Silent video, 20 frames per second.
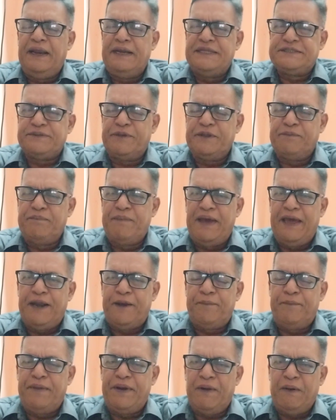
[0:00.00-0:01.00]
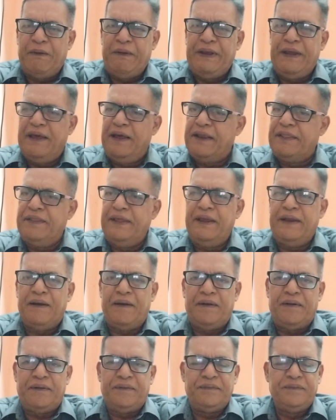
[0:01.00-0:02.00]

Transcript: Elizabeth Barrett Browning are there